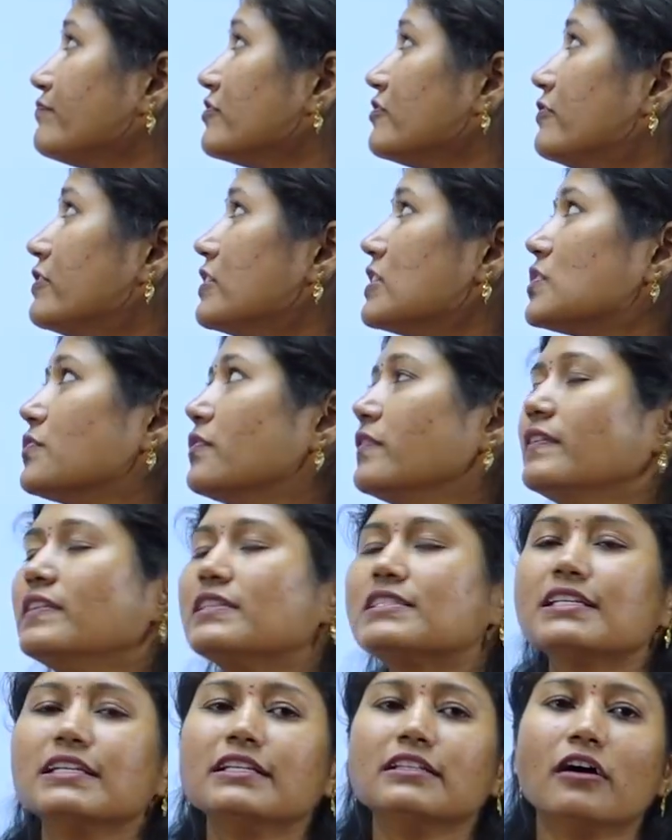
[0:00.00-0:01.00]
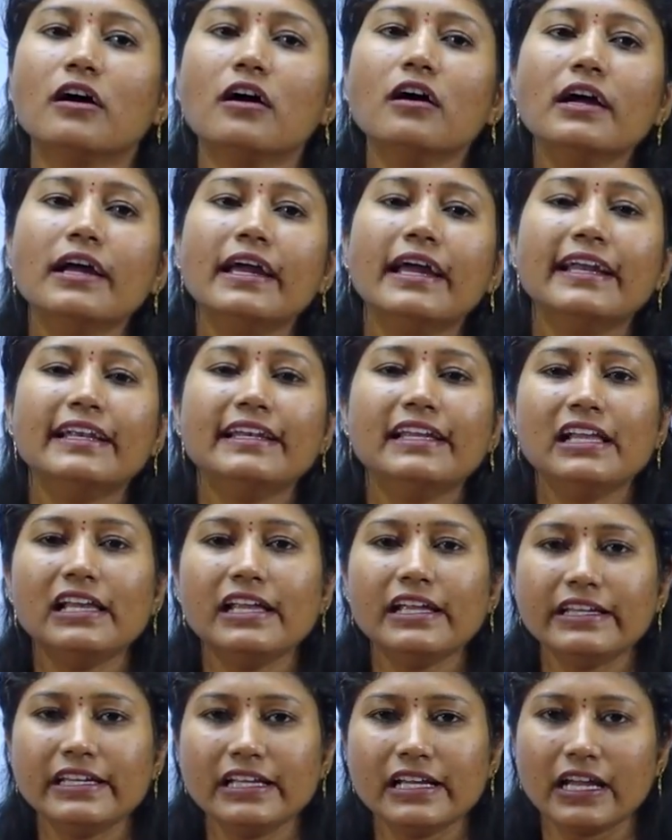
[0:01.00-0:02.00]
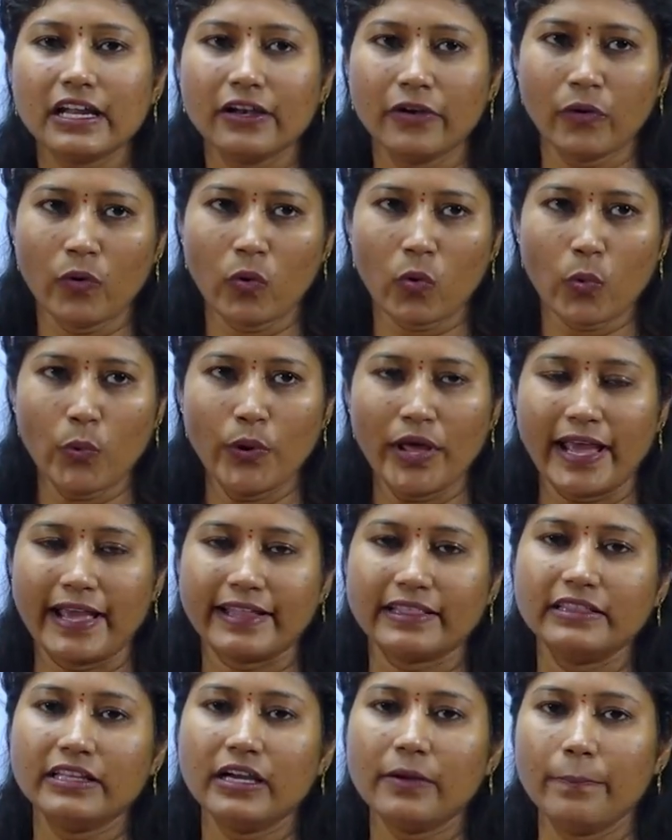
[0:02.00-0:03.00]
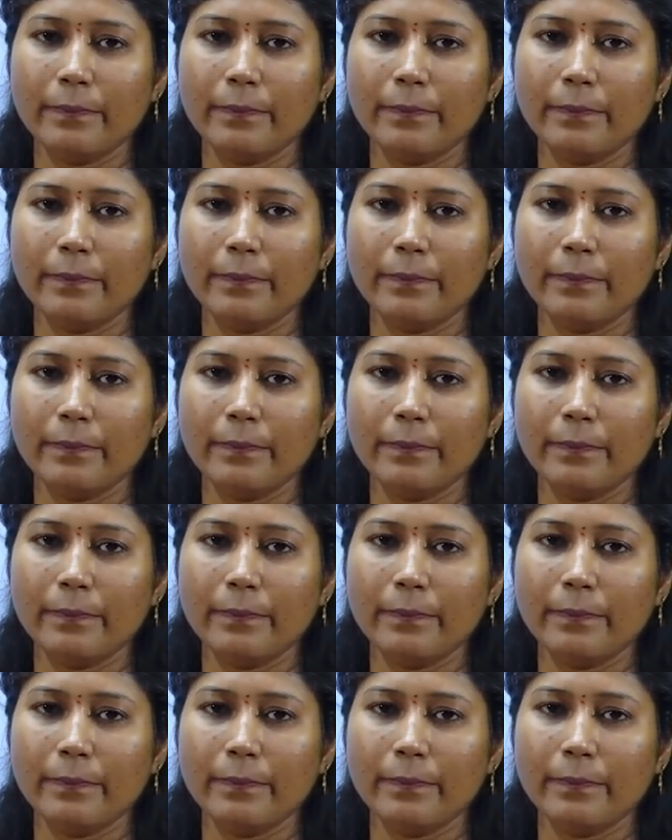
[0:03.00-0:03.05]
First, we will see the deleting a node at the